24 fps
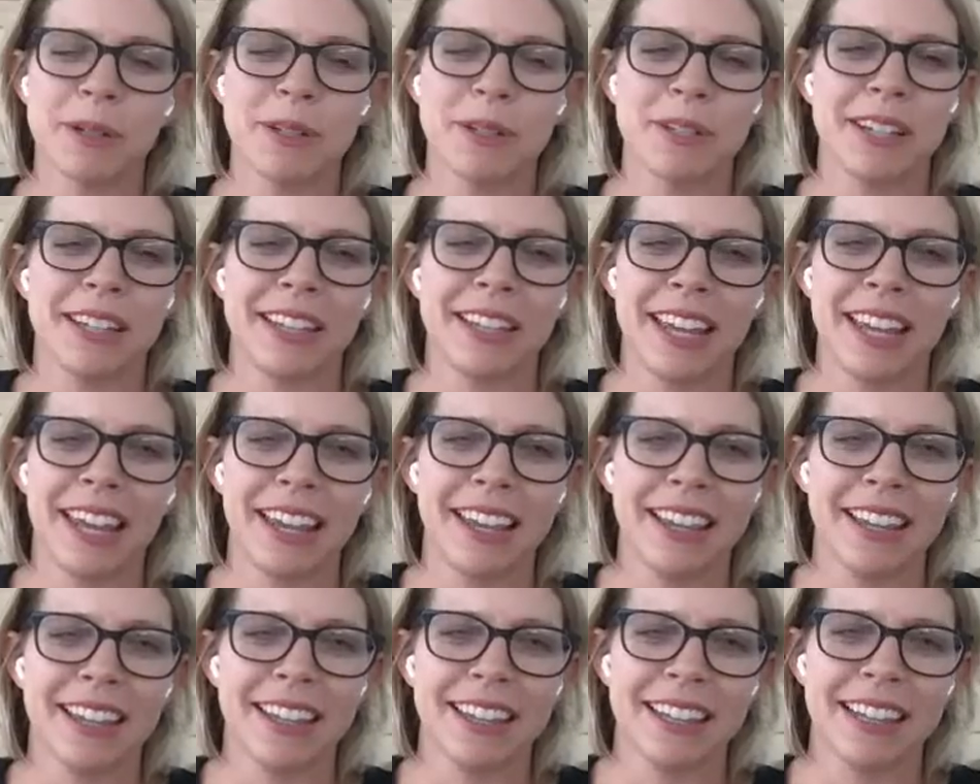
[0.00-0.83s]

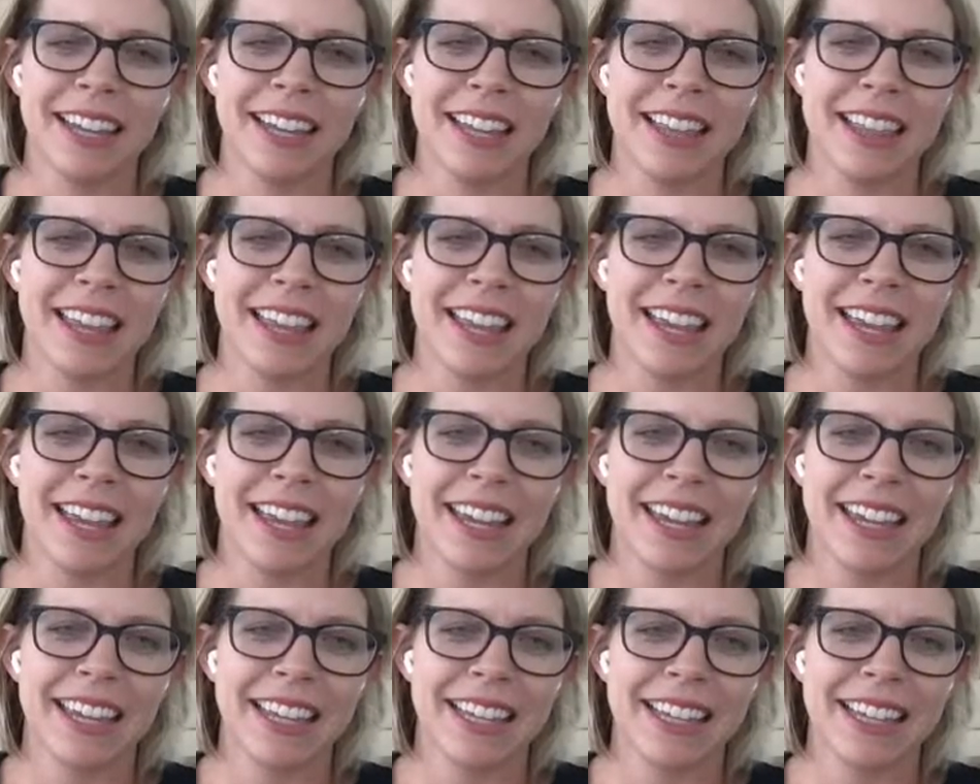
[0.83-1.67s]
personally, I
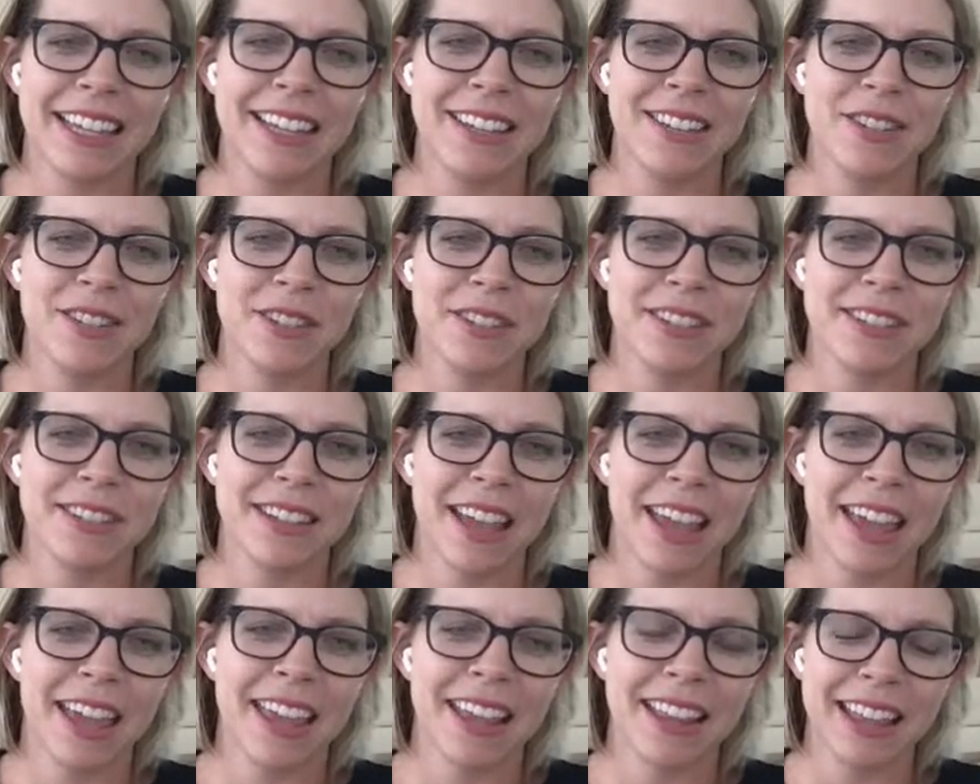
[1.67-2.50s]
think. And just
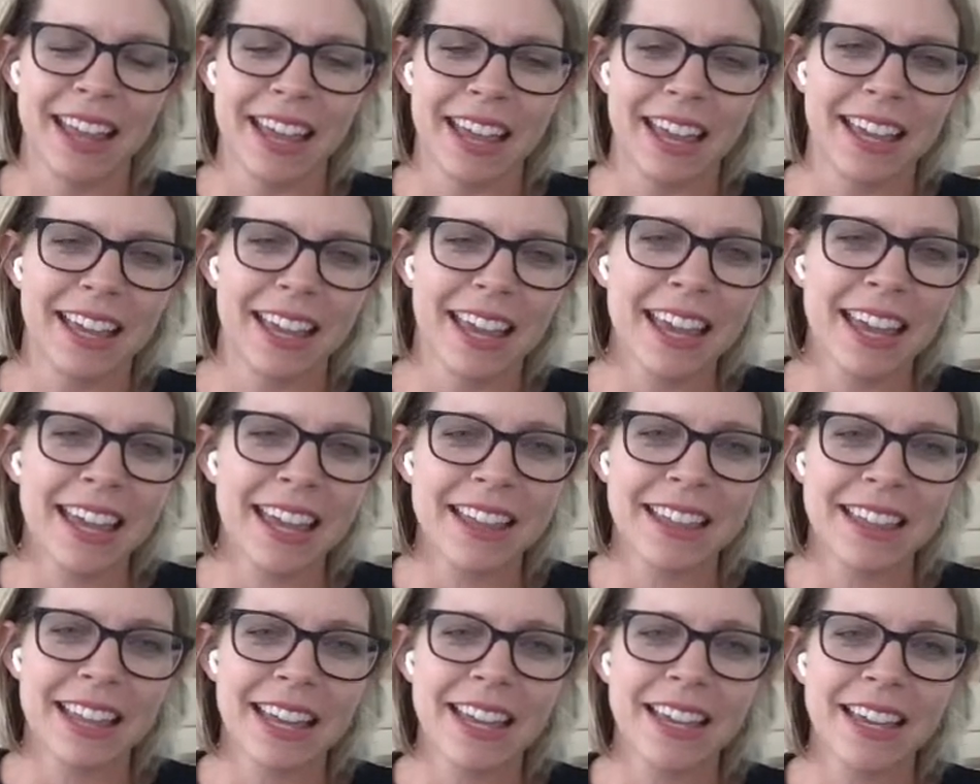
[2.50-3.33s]
saying like,
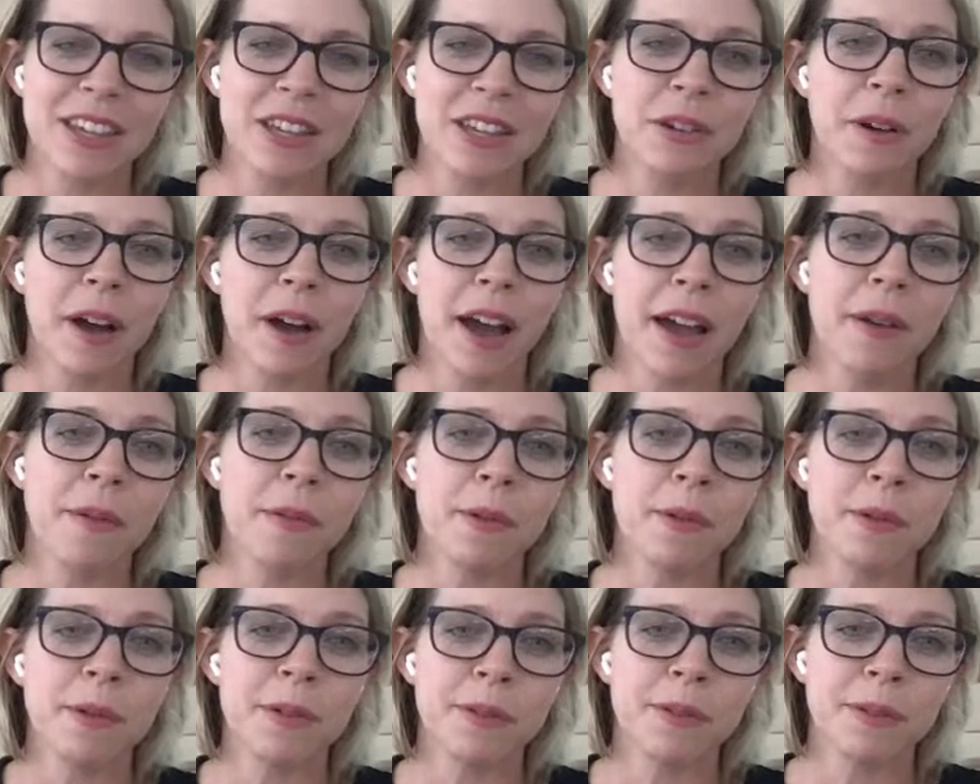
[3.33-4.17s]
hey, thank you. I
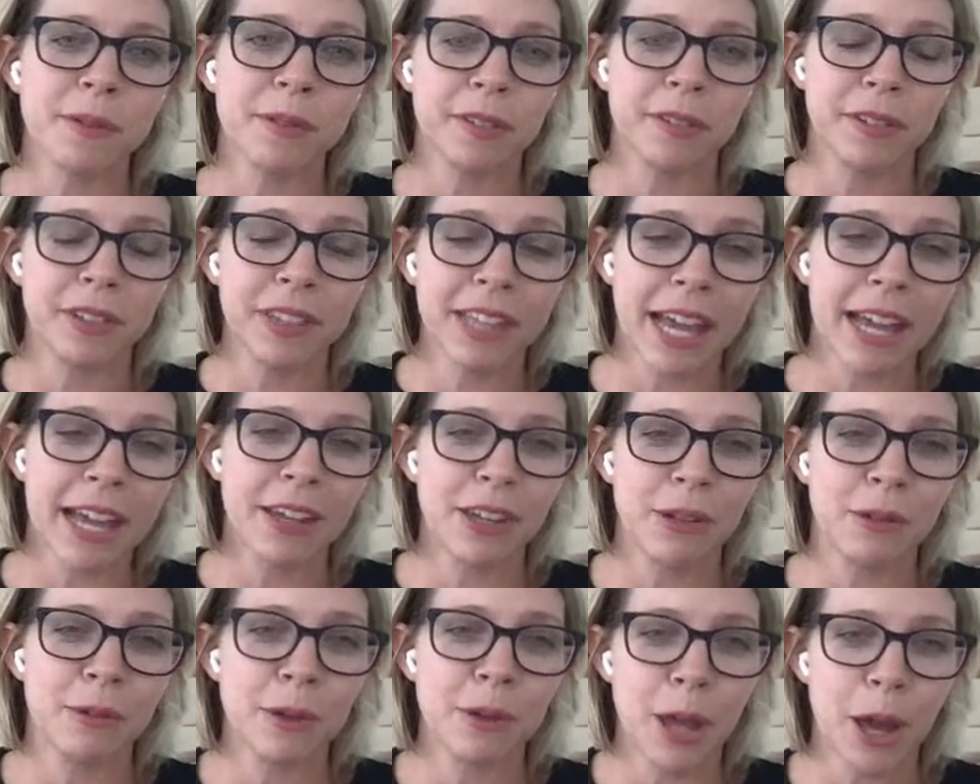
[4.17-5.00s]
will
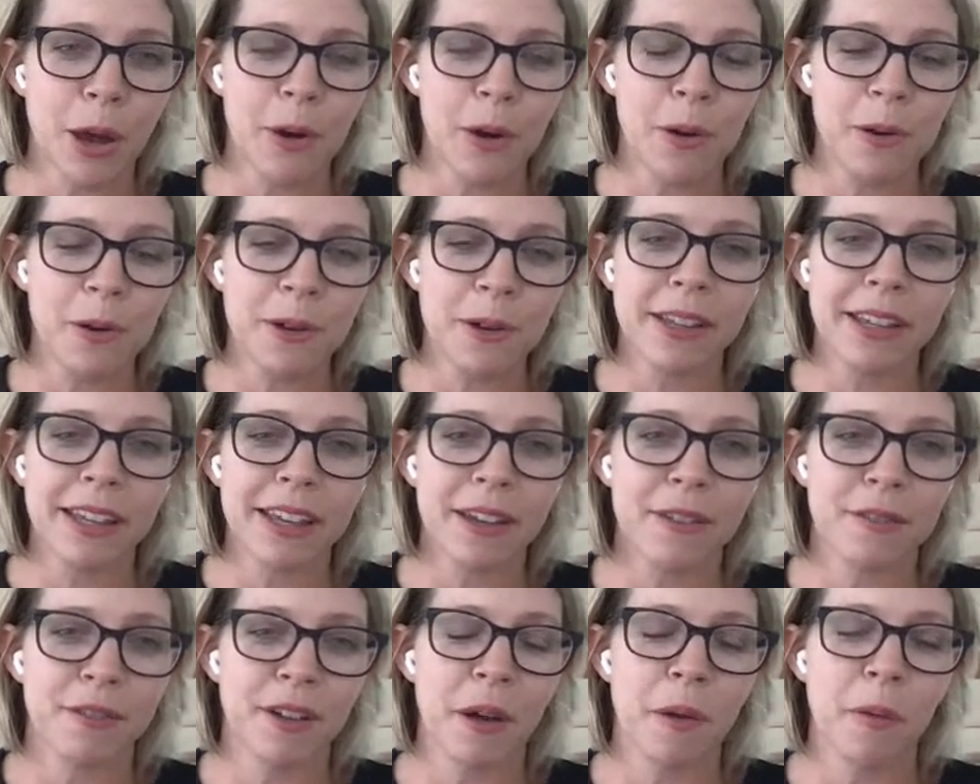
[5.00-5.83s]
let you know
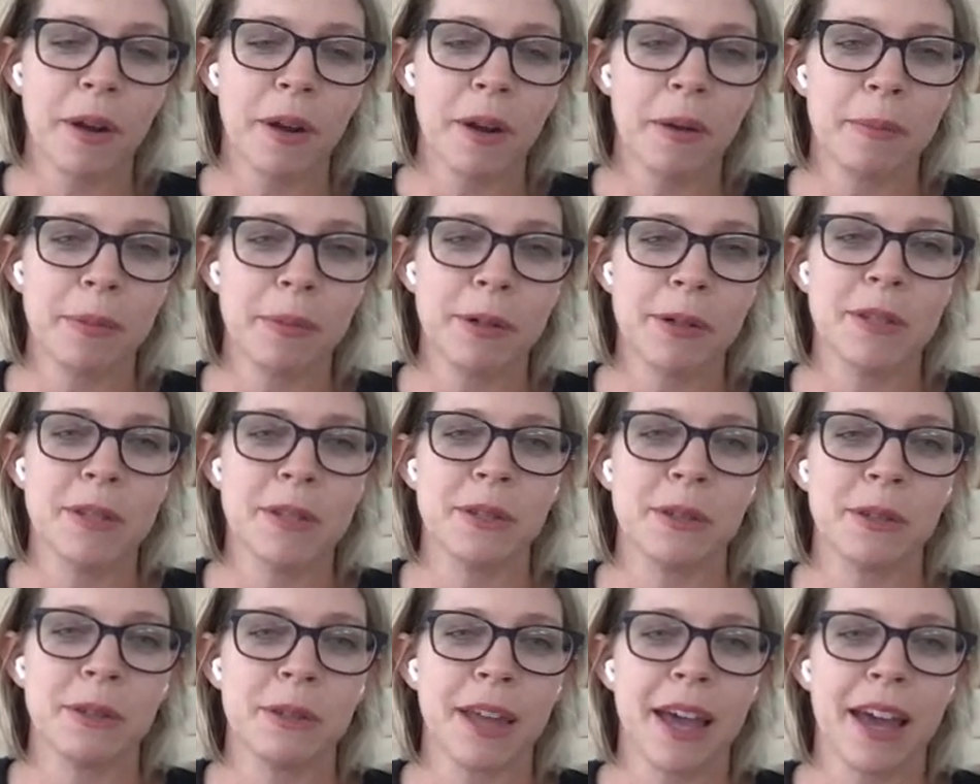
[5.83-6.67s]
if I want to
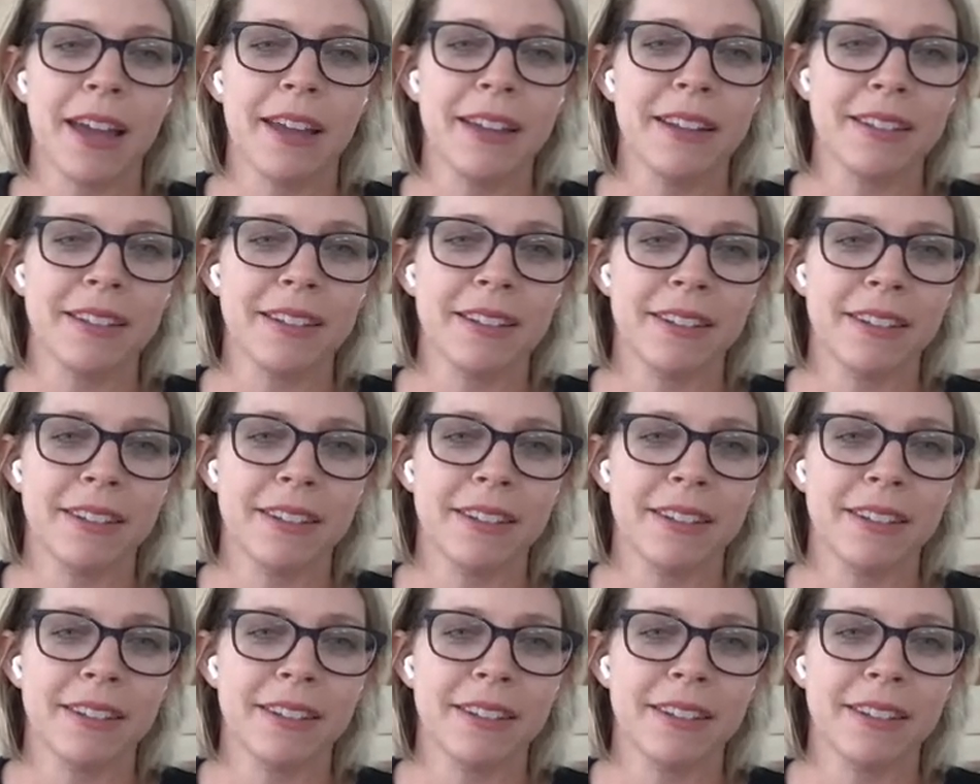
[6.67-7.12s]
pursue that.